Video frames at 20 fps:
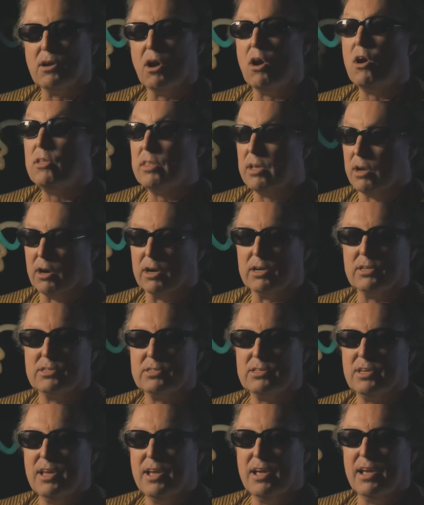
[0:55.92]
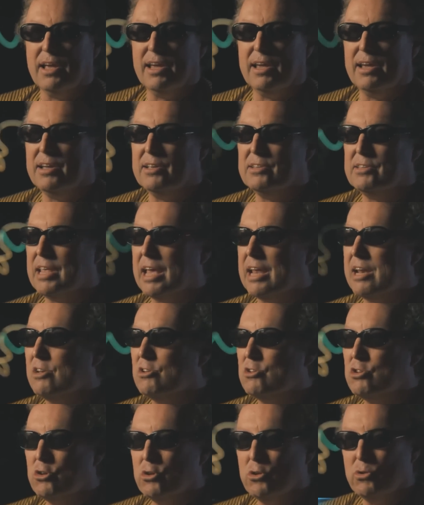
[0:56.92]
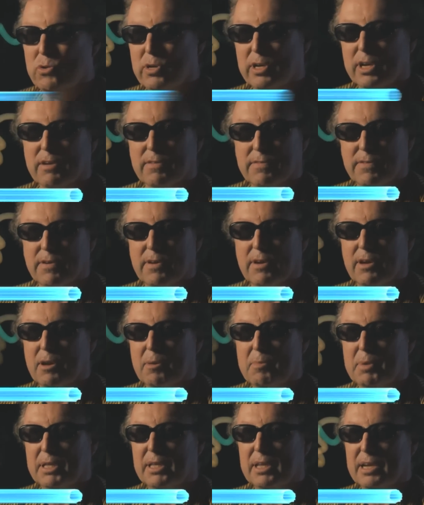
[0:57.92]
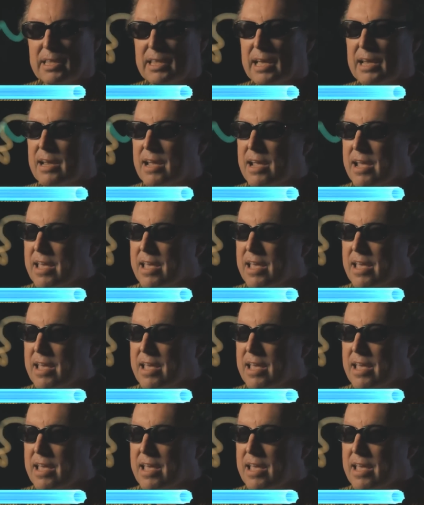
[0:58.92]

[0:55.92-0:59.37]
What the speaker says: are the arts, is that intuitive ability, that